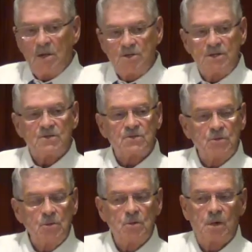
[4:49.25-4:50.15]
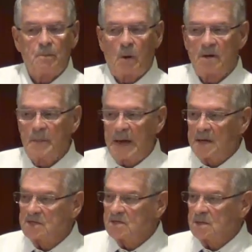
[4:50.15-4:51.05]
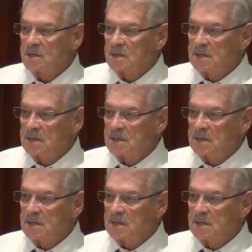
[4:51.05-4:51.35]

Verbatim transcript: Jesus knew that Bartimaeus